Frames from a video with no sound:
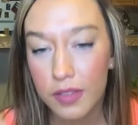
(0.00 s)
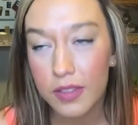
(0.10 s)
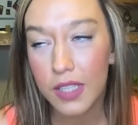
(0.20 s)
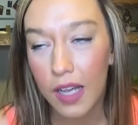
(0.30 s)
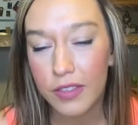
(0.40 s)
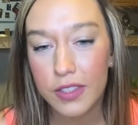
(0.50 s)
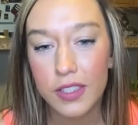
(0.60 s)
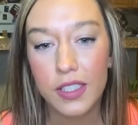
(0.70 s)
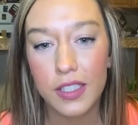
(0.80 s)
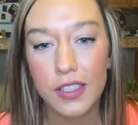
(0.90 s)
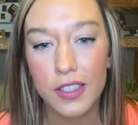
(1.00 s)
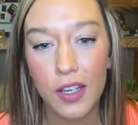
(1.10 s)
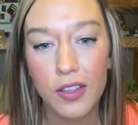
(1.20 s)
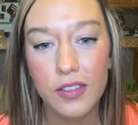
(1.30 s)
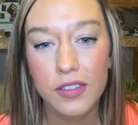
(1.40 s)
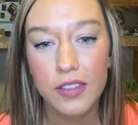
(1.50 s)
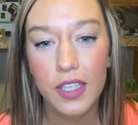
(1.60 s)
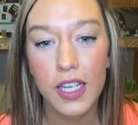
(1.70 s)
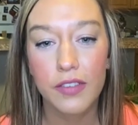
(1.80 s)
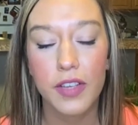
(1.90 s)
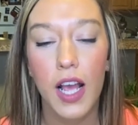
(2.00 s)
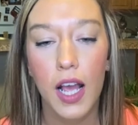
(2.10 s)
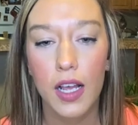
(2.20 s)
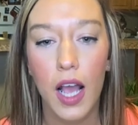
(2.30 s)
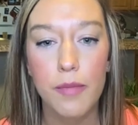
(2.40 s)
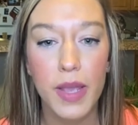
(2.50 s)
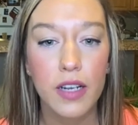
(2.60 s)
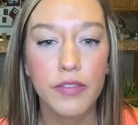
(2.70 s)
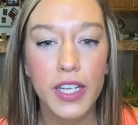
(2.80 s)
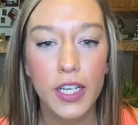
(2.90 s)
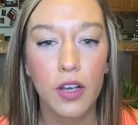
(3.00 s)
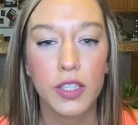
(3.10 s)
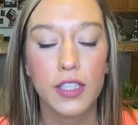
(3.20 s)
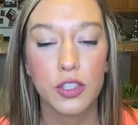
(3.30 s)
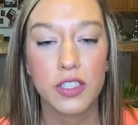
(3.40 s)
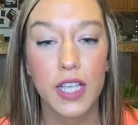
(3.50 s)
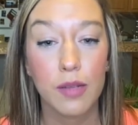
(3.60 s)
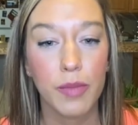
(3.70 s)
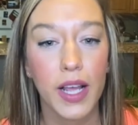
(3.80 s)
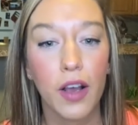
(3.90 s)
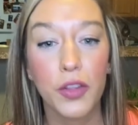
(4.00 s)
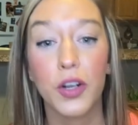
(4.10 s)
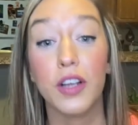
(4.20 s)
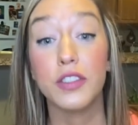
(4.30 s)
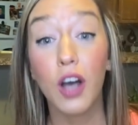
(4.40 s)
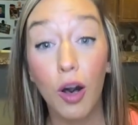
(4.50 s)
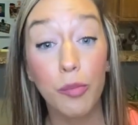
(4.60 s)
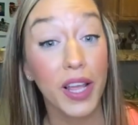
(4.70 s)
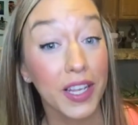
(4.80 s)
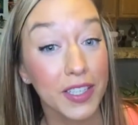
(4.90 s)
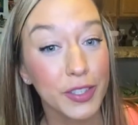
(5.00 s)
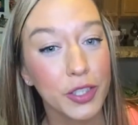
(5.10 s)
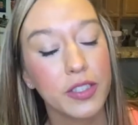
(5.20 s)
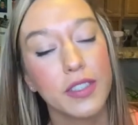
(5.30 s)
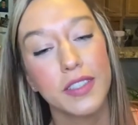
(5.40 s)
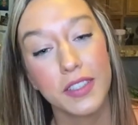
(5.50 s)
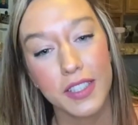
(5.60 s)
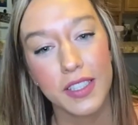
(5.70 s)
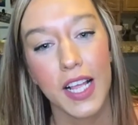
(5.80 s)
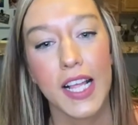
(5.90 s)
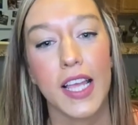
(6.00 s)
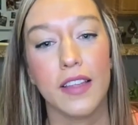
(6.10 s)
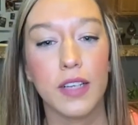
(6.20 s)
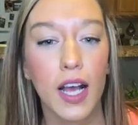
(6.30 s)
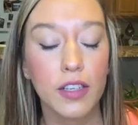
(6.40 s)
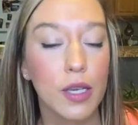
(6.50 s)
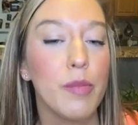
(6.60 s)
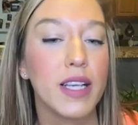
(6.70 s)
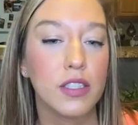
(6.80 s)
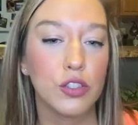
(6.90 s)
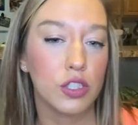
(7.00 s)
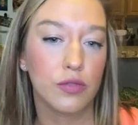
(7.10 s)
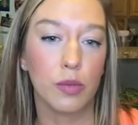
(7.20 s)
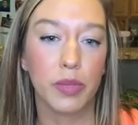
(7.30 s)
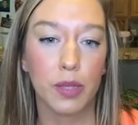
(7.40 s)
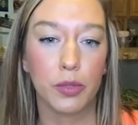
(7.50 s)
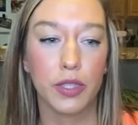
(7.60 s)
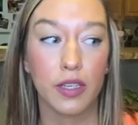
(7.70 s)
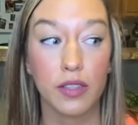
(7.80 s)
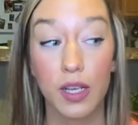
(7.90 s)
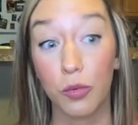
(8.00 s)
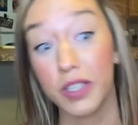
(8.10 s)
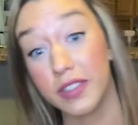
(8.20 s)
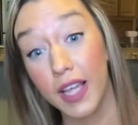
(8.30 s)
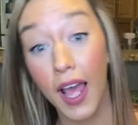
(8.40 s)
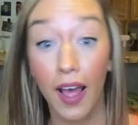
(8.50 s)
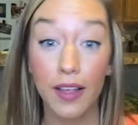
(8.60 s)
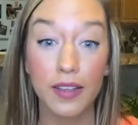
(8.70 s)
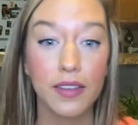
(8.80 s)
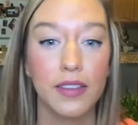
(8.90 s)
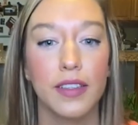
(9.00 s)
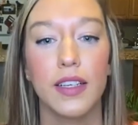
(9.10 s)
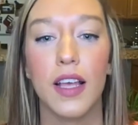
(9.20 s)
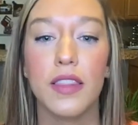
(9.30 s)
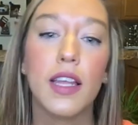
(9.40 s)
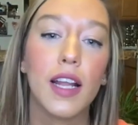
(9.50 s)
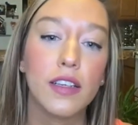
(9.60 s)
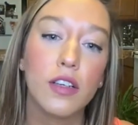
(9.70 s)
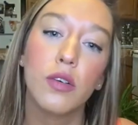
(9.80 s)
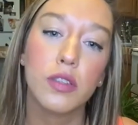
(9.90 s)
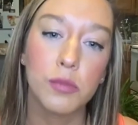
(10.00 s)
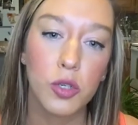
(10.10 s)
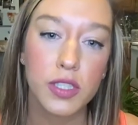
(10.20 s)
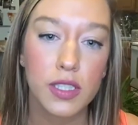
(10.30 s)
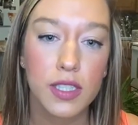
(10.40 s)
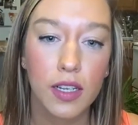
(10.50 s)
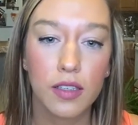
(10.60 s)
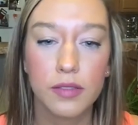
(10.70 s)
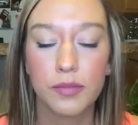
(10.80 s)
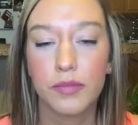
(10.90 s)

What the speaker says: Is obviously gonna know. And if not, I made a video that just said my other adult page, and I'll get messages from people that are like, what's that? And then I can go into more detail.